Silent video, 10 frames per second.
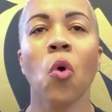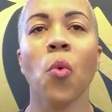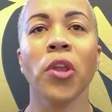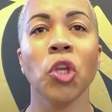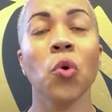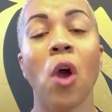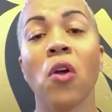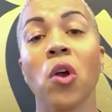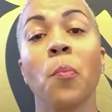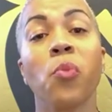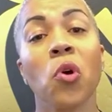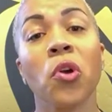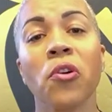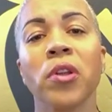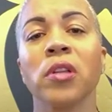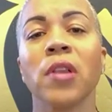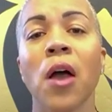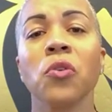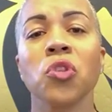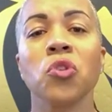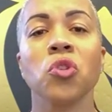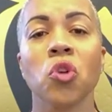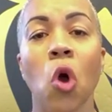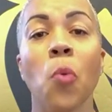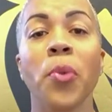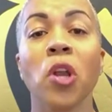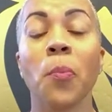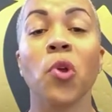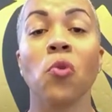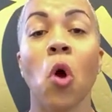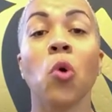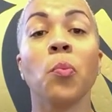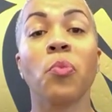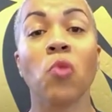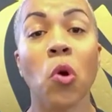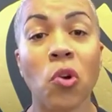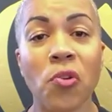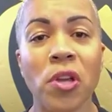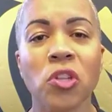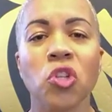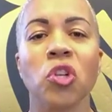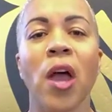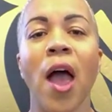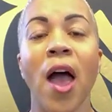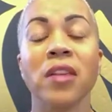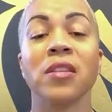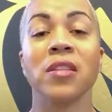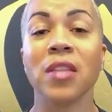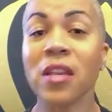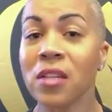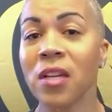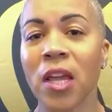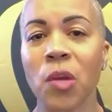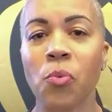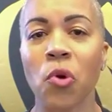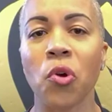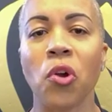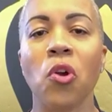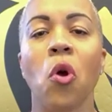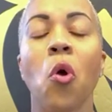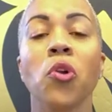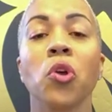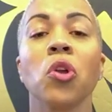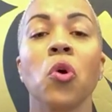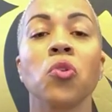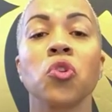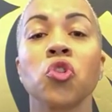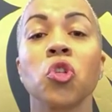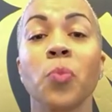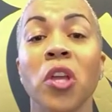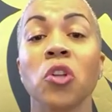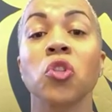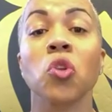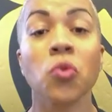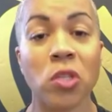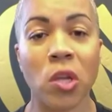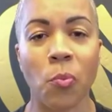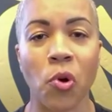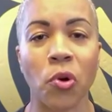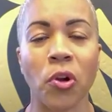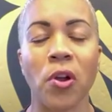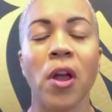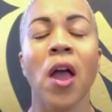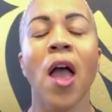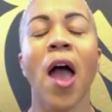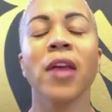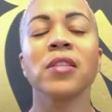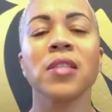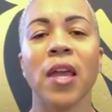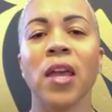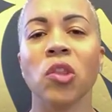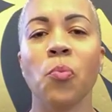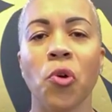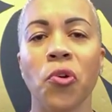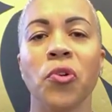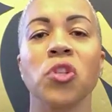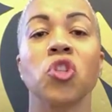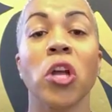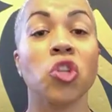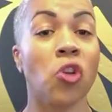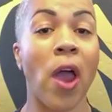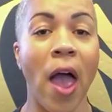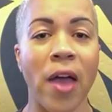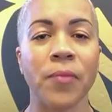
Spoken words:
When you are a broker, it allows you to open up your own brokerage as a designated broker, or you can also just be an associate broker and stay at the brokerage that you're at.